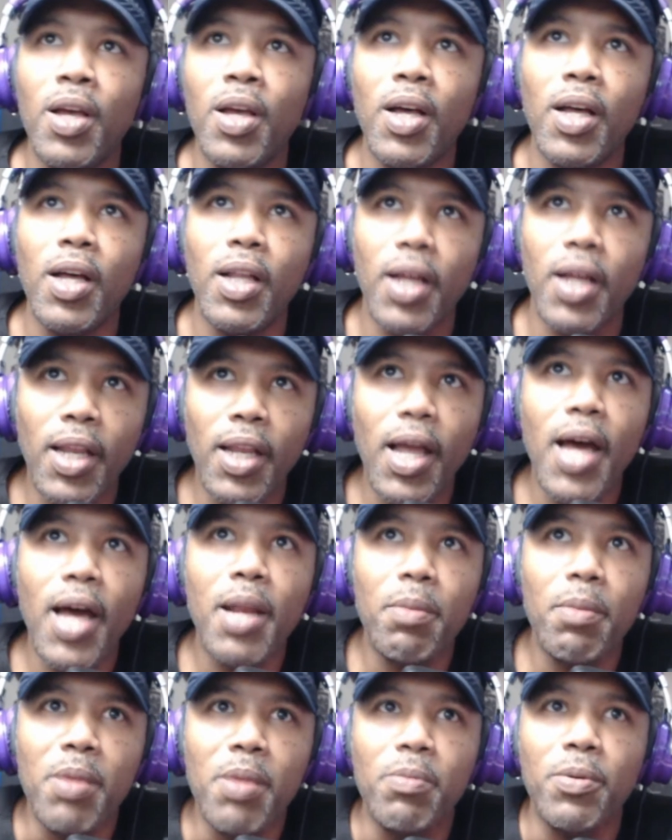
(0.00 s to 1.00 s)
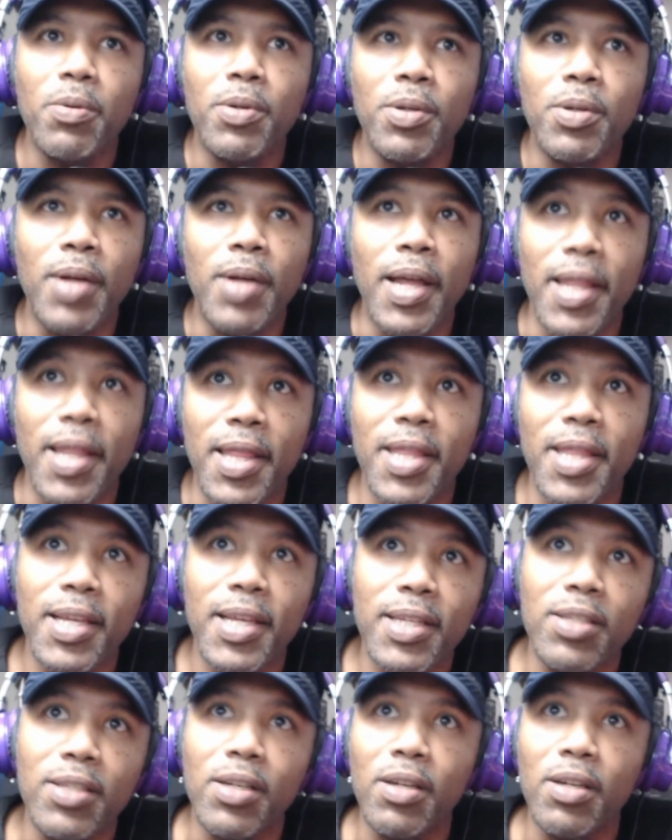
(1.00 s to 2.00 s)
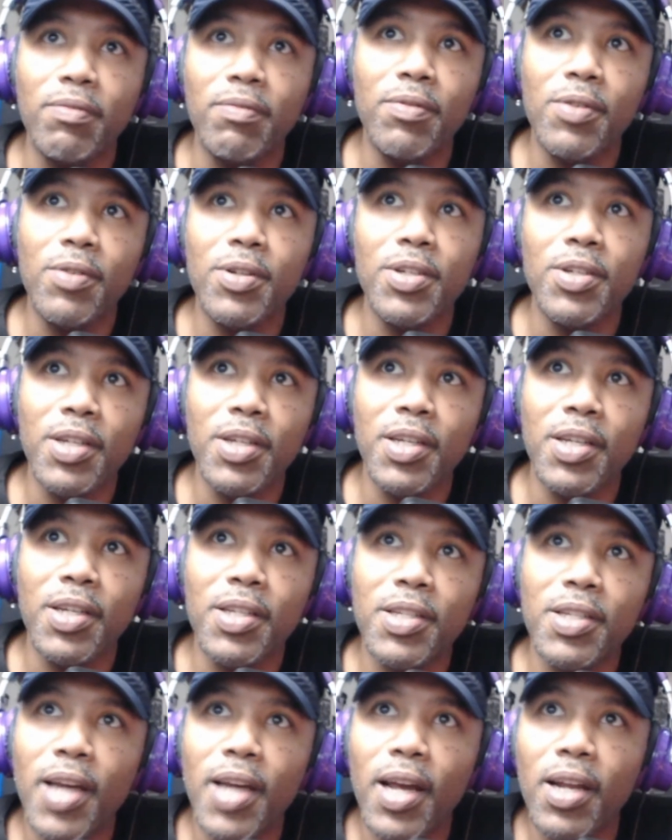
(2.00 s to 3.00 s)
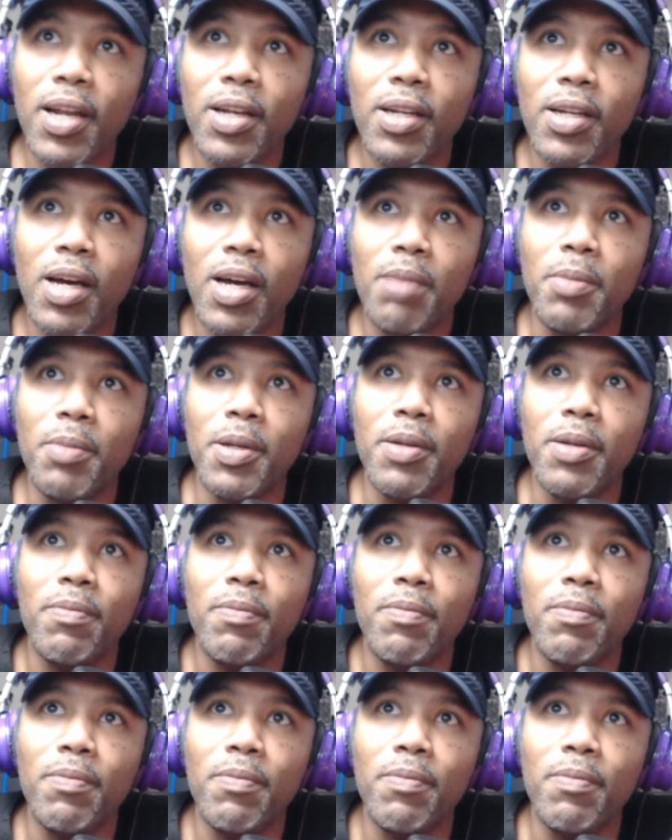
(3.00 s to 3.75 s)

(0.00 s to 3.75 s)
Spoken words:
A lot of people do that. This, unfortunately, is not uncommon.